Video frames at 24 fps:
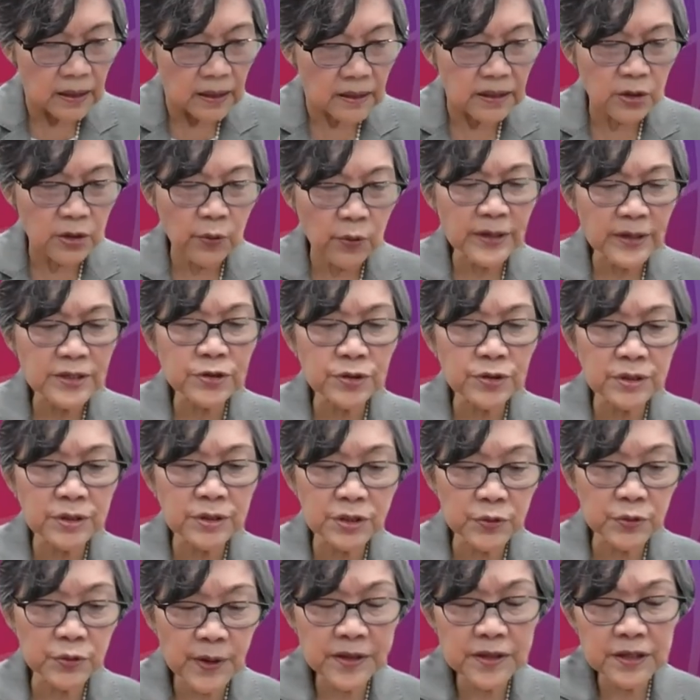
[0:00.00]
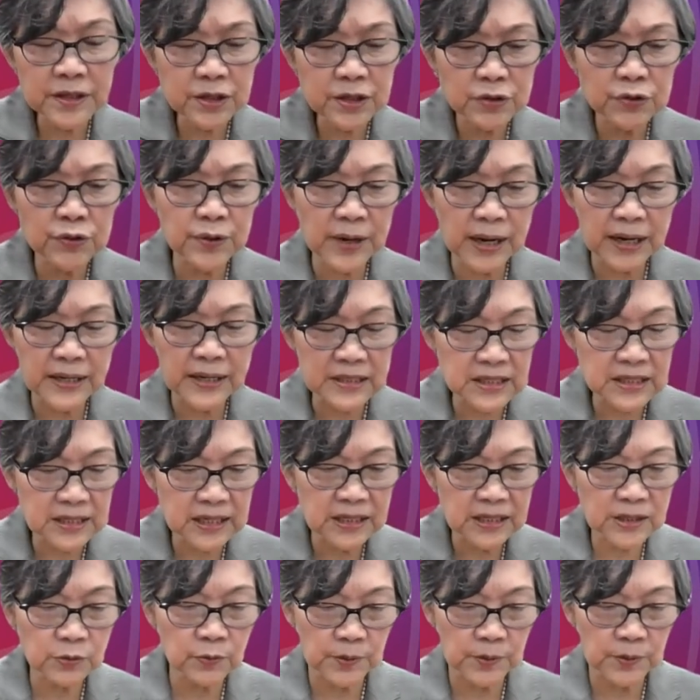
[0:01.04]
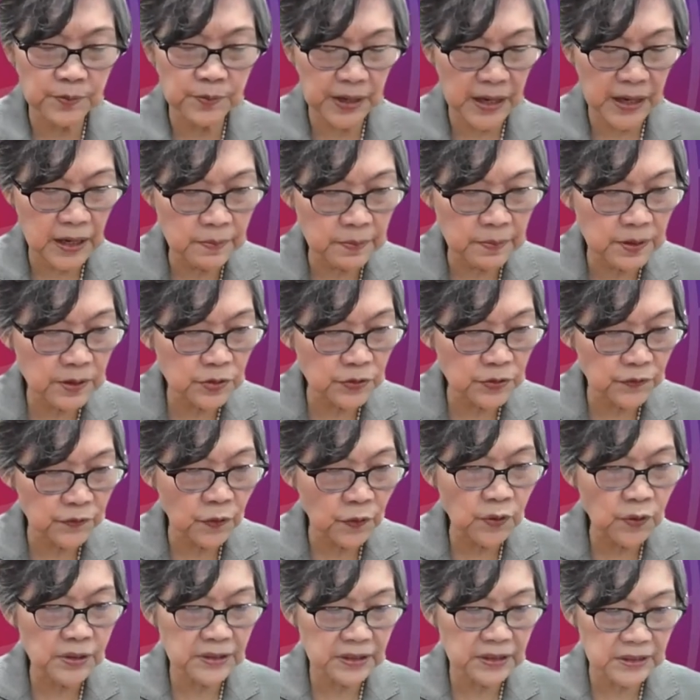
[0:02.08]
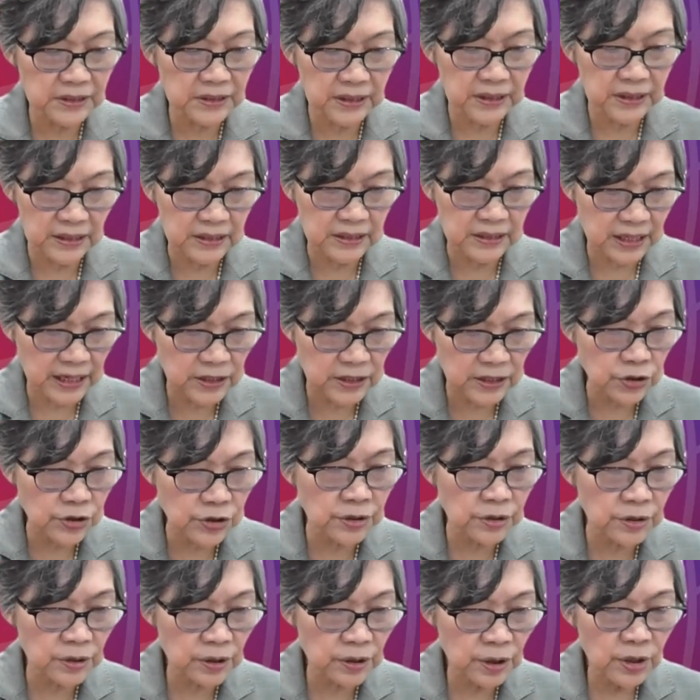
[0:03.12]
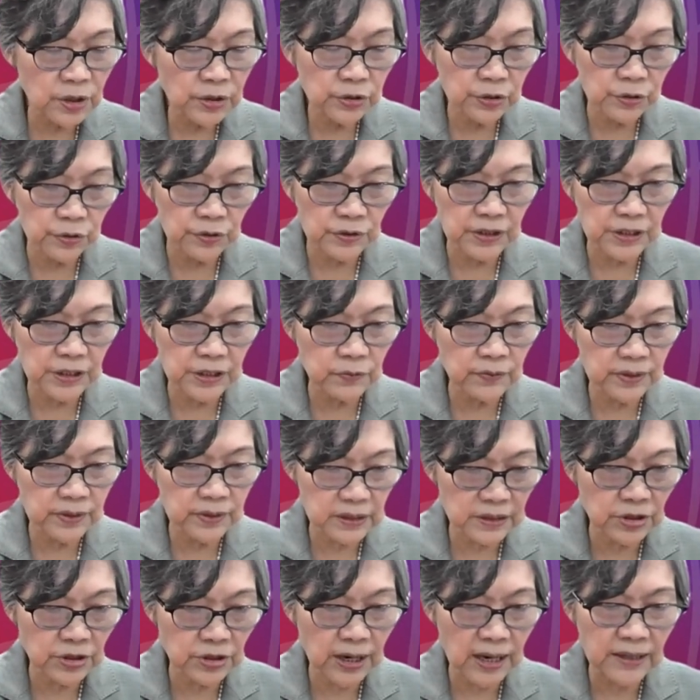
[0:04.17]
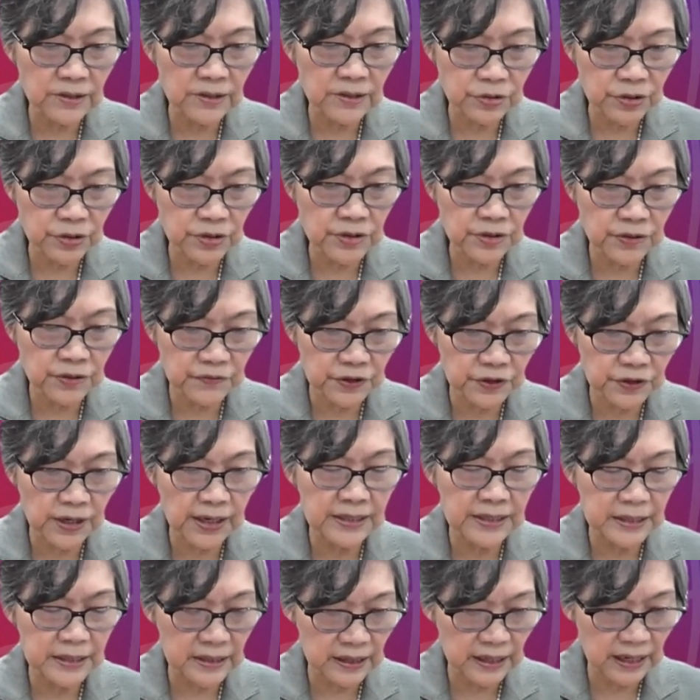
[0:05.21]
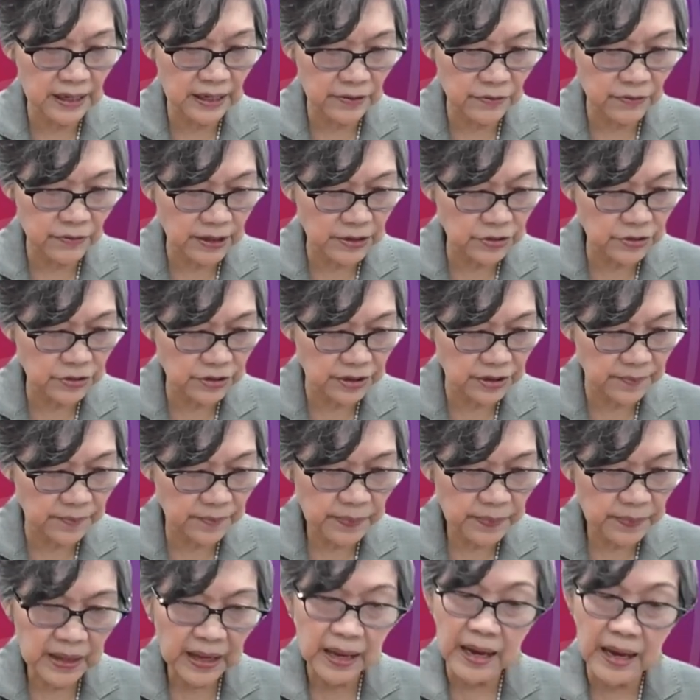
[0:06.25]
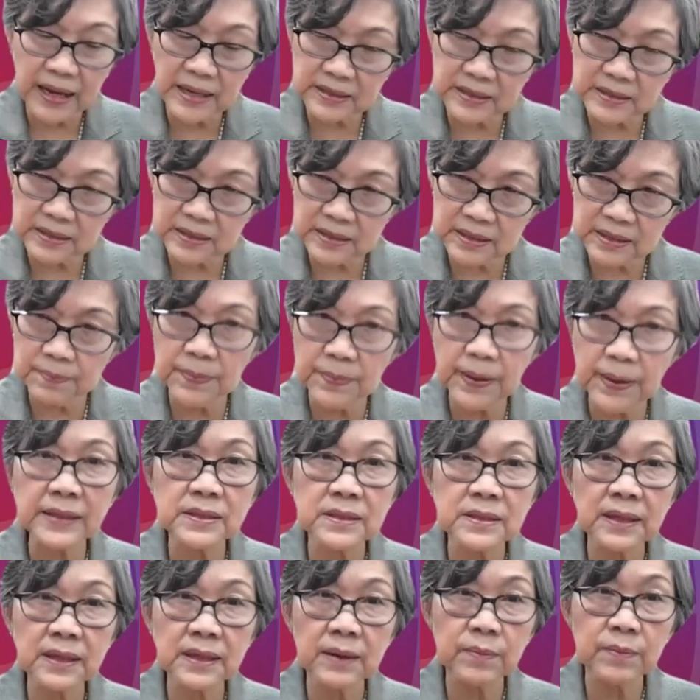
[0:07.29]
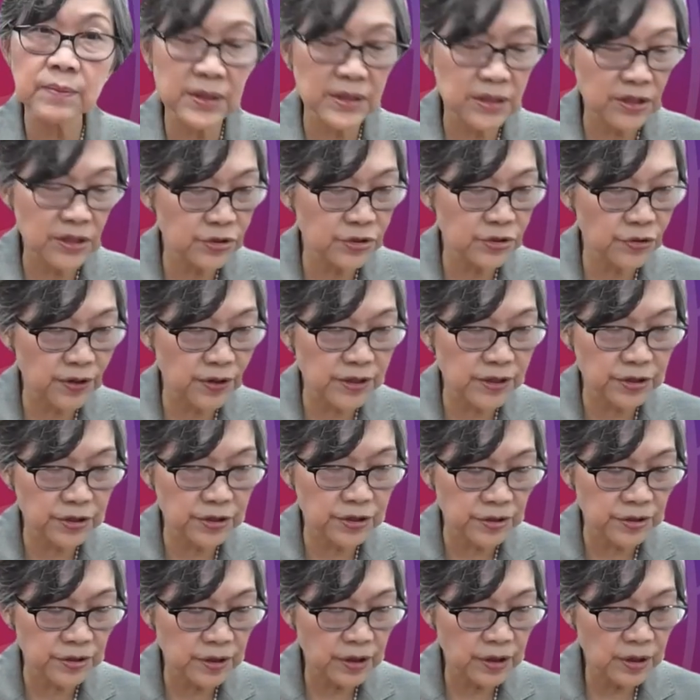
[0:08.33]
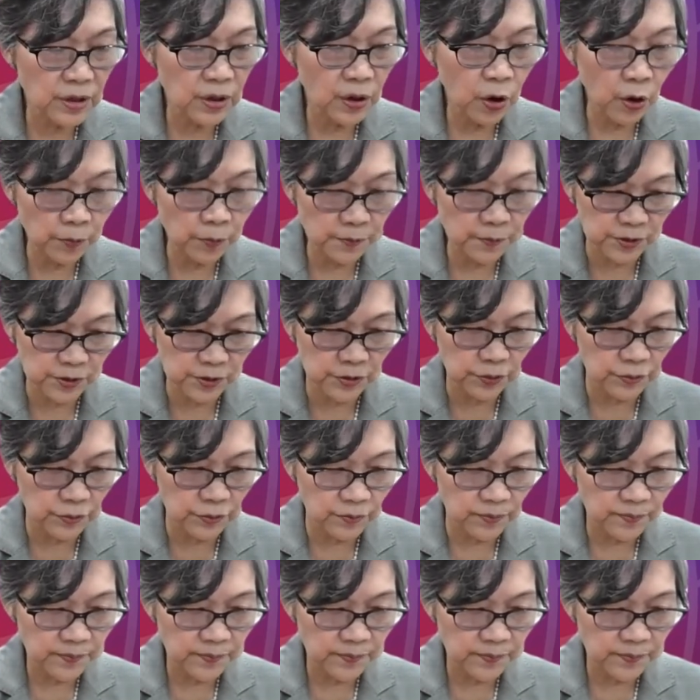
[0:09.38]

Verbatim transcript: The question is whether the United States will be able to focus its attention to deal with the challenges of China and Russia, as the Biden administration hopes to.